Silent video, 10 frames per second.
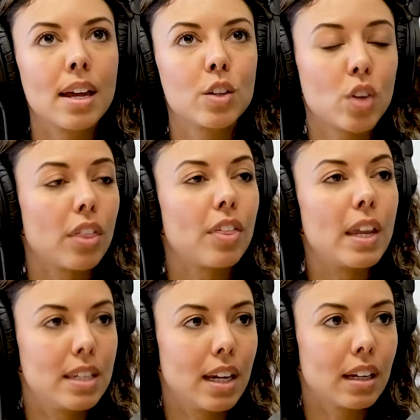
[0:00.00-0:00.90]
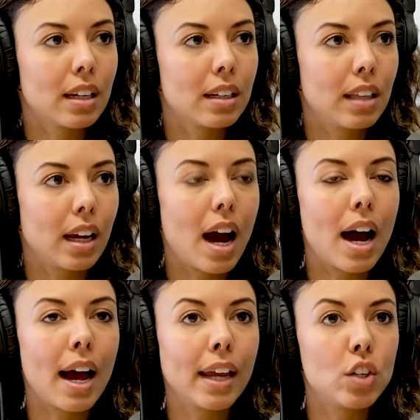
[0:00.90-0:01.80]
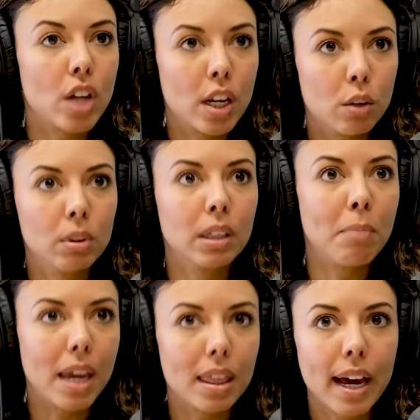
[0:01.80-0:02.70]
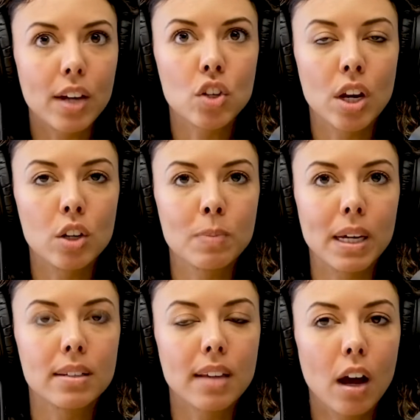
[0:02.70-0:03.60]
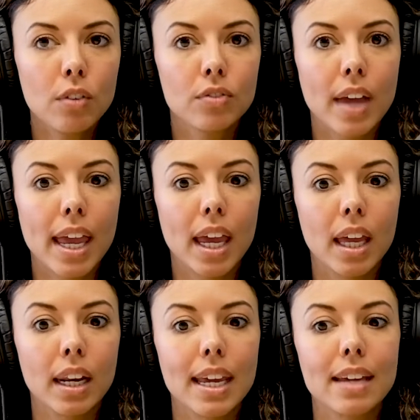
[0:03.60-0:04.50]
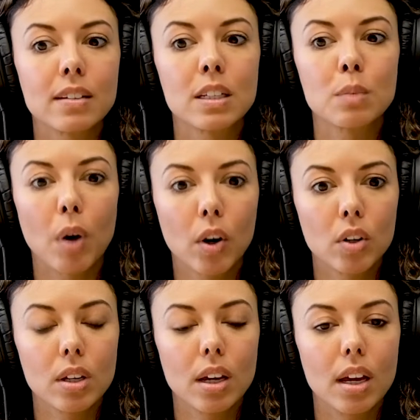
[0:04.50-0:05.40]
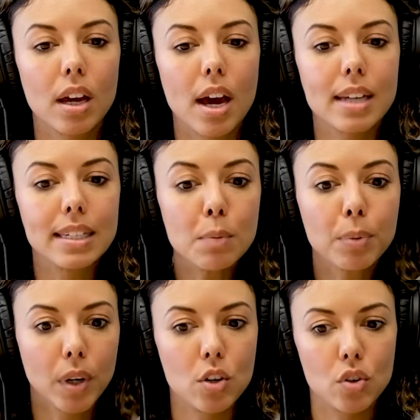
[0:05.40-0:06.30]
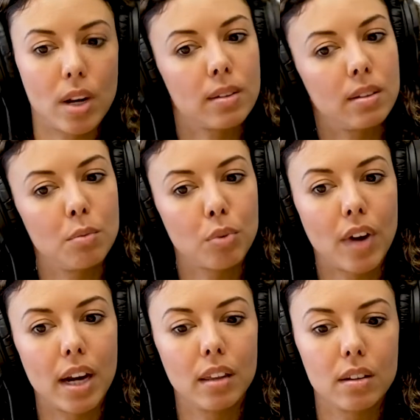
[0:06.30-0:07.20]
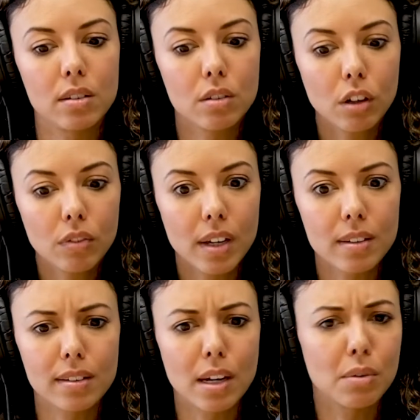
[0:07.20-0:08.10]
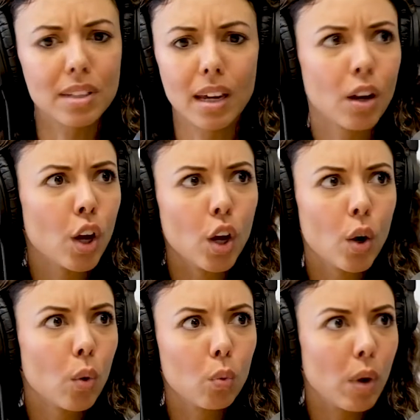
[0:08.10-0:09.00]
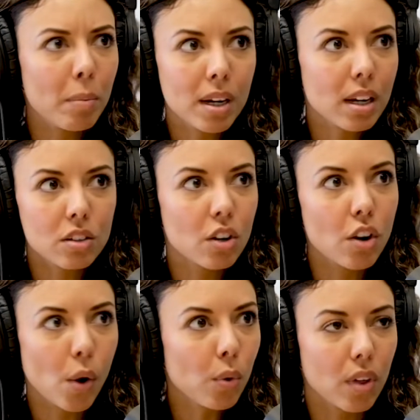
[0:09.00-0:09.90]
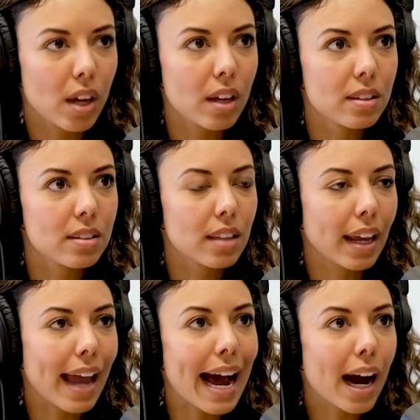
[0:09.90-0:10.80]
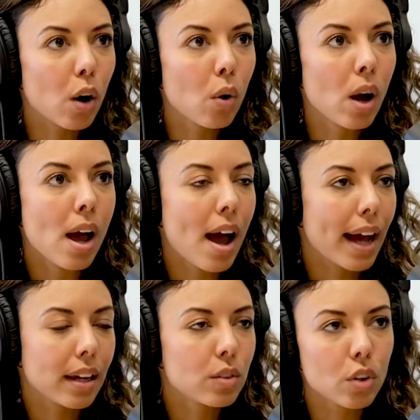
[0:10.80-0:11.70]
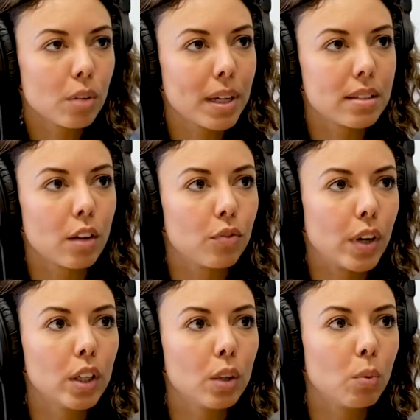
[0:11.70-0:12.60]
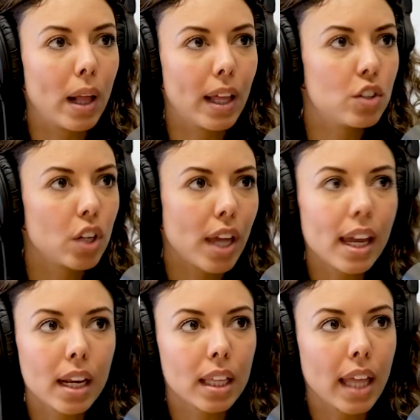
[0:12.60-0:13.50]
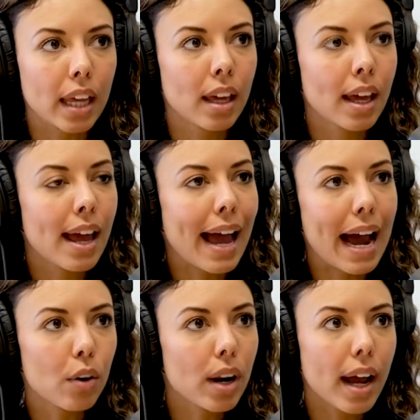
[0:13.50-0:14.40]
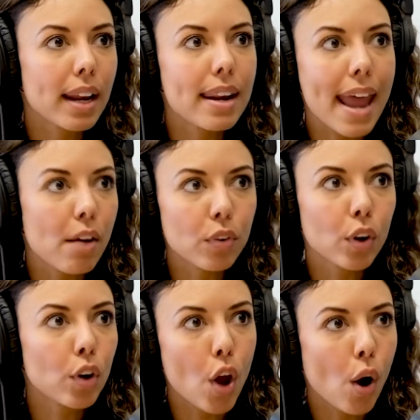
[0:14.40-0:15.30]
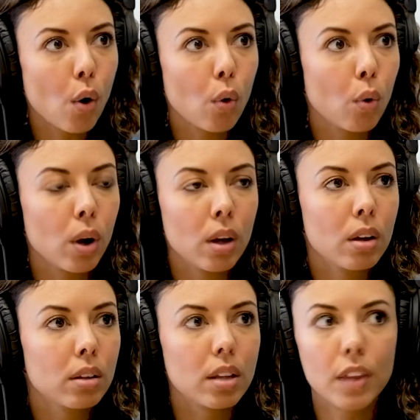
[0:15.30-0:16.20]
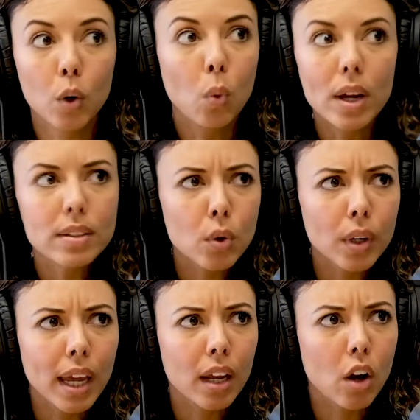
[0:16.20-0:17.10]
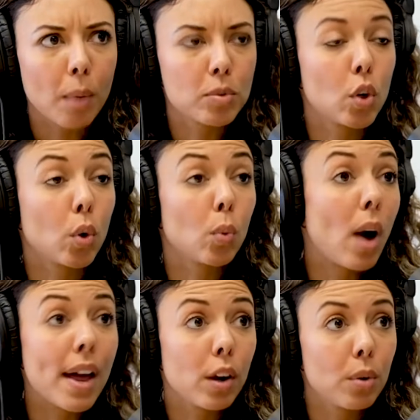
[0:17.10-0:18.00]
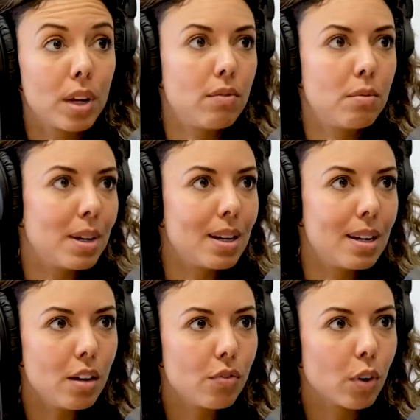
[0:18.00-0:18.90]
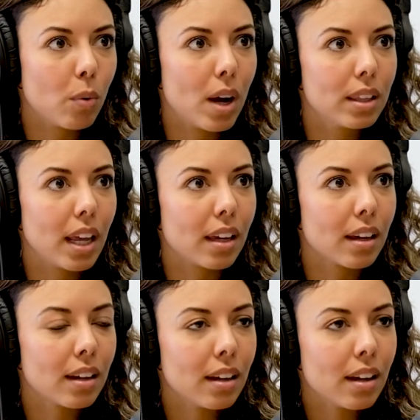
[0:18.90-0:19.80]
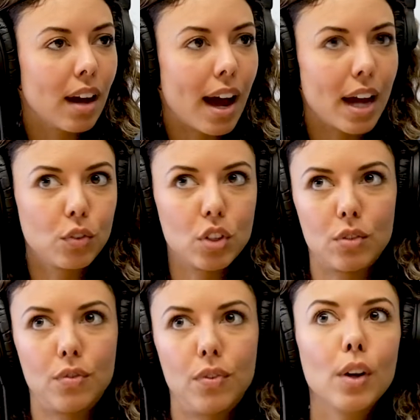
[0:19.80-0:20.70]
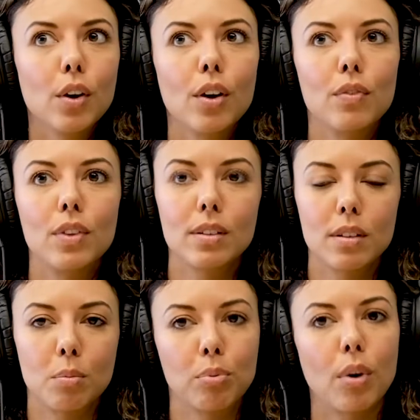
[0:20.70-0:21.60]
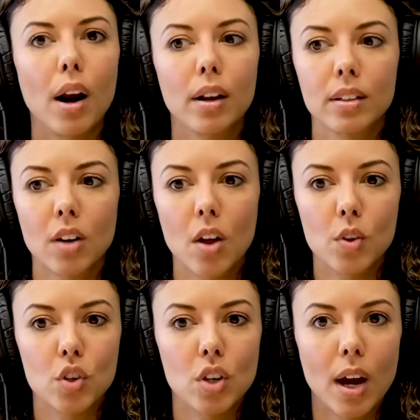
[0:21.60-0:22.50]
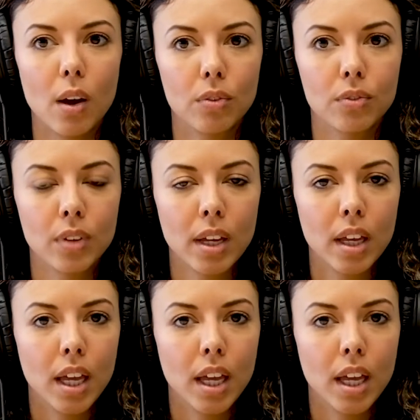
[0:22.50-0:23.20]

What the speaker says: it's authentic. Like I genuinely made that change myself, and it sparked a deeper interest in providing this service because I was like, women need to know this. Like how I considered myself fairly well educated. Like how did I never know that there was an organic option or why there would even be a need for one? Like I've just figured if this is a product on the shelf